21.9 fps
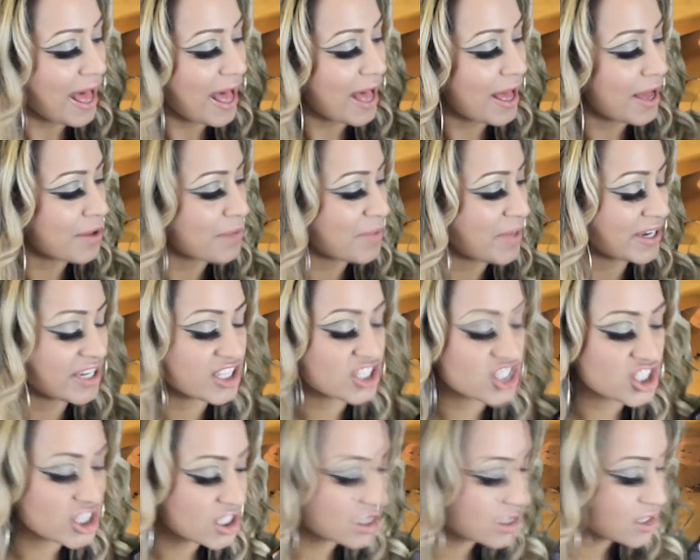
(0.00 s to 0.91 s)
and
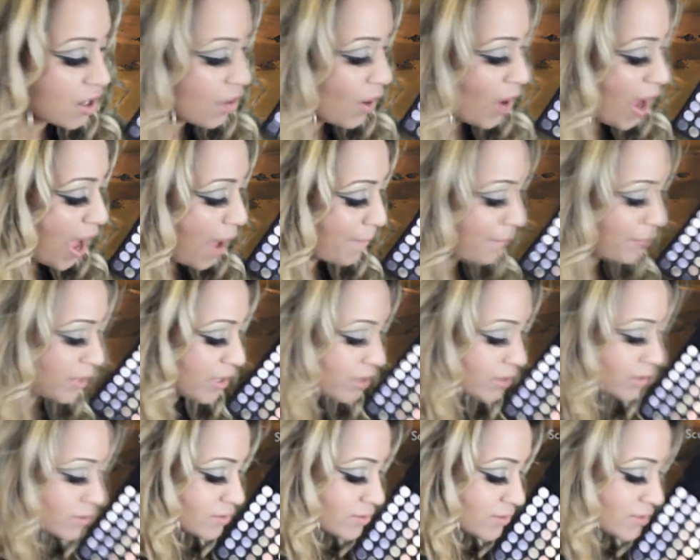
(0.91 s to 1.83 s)
it just so
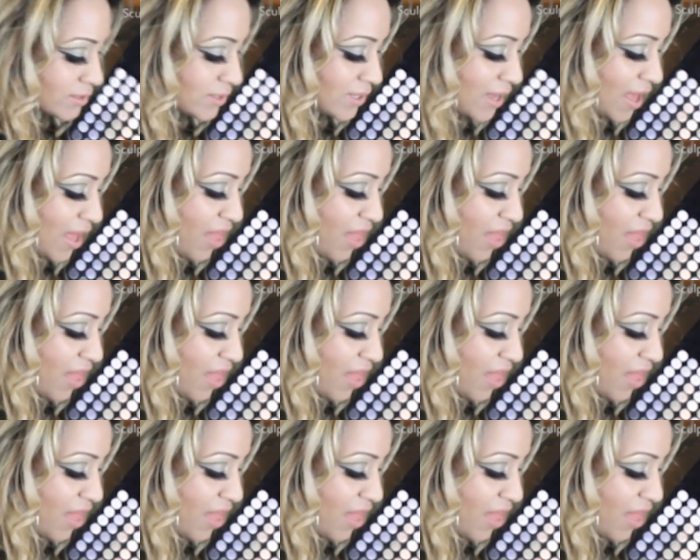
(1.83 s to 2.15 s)
happens